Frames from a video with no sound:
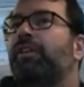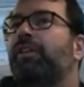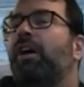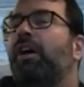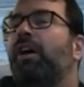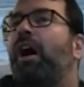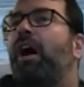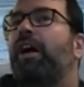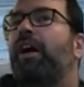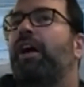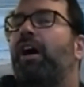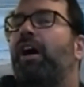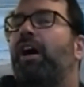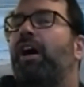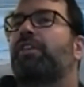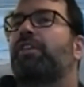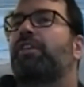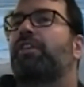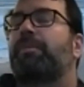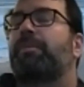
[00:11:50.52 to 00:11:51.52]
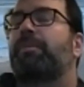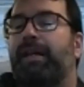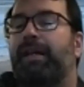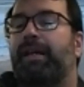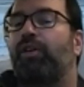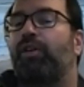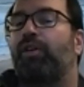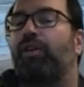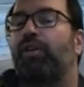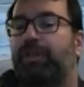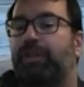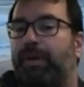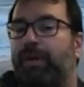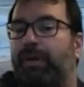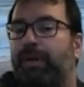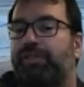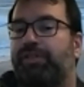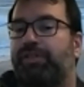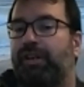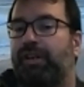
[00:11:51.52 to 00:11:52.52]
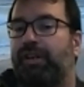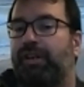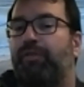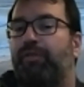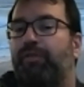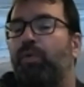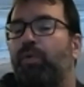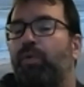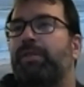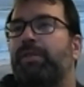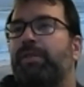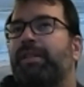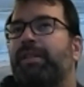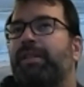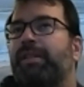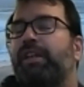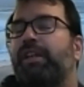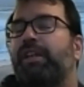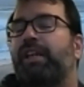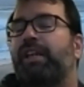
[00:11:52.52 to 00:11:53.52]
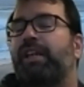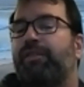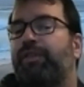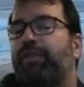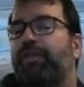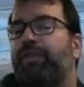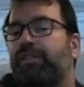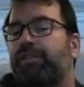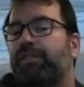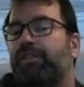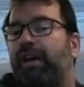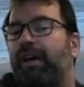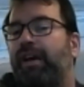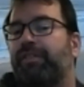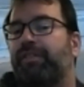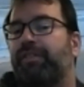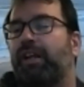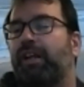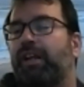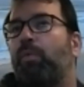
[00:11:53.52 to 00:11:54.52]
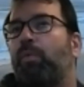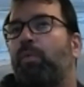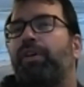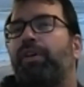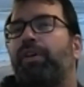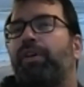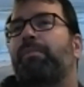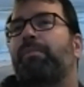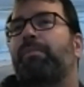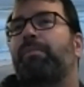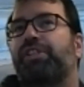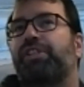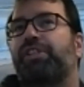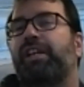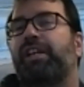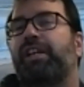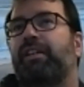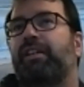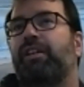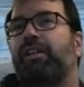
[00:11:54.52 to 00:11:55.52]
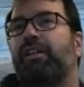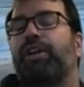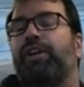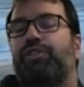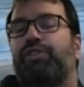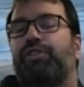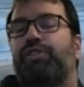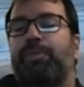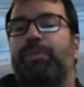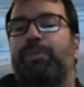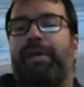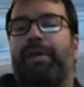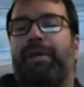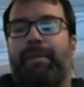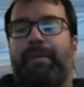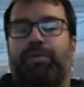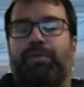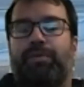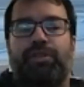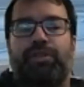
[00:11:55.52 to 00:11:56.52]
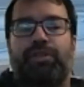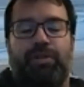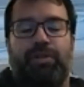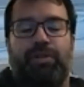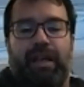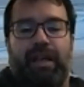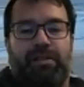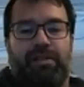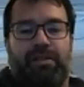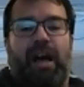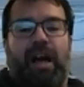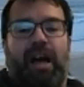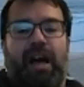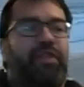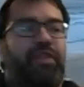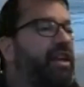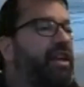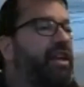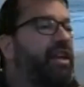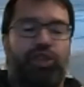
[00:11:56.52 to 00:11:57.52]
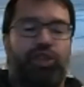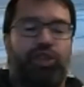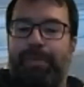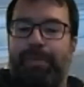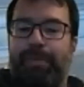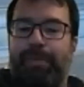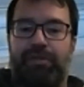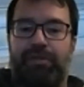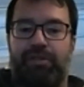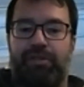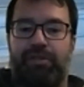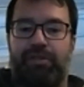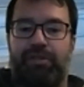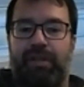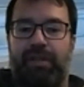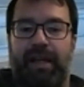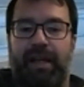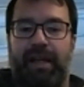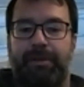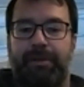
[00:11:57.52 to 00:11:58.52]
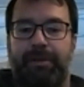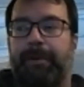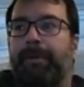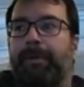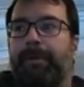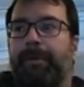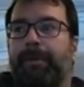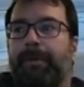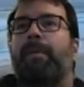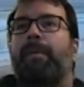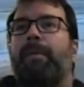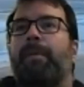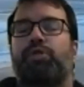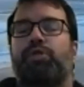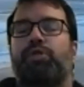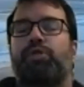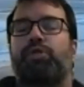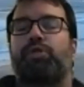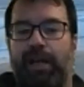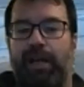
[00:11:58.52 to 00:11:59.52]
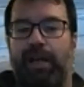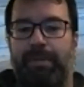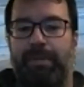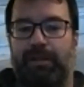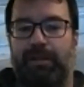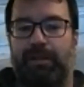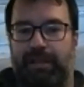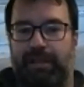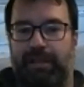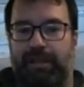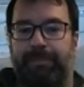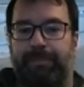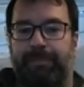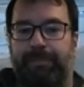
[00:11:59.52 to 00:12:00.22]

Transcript: I'm going to ask a big, lofty question. I've always been the inverse of that. I said, I want a machine to be able to do this. I think it should be able to do that. Try and build it.